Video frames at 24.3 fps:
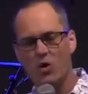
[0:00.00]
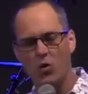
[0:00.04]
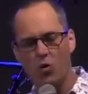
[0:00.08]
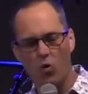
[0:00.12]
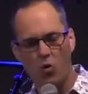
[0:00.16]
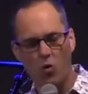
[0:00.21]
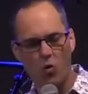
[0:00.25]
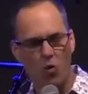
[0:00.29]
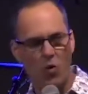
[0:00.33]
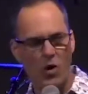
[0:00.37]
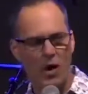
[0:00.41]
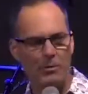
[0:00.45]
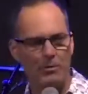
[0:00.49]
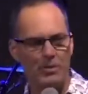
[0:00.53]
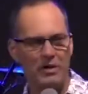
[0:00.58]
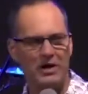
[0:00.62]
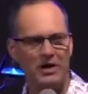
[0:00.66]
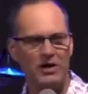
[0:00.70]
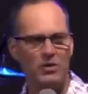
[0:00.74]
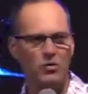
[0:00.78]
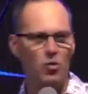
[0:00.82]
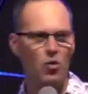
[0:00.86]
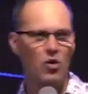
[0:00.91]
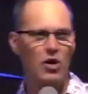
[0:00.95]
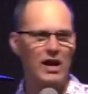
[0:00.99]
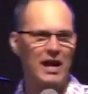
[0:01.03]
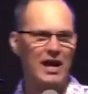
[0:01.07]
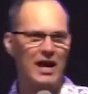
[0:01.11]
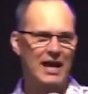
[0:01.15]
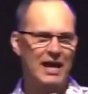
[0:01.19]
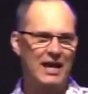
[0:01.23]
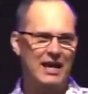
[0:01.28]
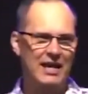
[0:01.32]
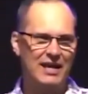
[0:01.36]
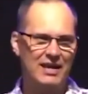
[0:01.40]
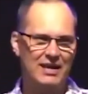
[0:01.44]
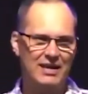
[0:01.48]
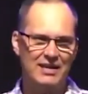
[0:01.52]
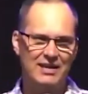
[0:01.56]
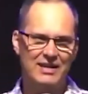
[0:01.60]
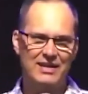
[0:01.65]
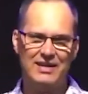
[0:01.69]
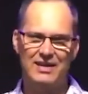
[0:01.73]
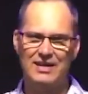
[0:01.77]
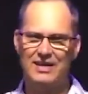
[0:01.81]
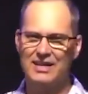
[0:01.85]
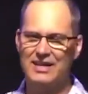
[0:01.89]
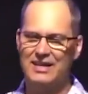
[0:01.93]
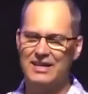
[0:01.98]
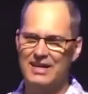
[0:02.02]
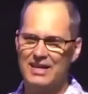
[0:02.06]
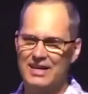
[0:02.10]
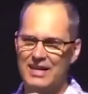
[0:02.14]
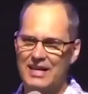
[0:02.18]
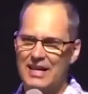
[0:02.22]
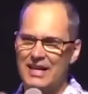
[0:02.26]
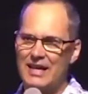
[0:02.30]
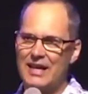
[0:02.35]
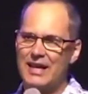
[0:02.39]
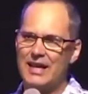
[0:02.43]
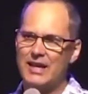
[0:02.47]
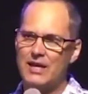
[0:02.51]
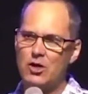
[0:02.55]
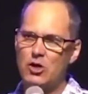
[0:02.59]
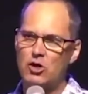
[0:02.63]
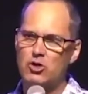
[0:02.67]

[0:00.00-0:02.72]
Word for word: weapon in one hand and a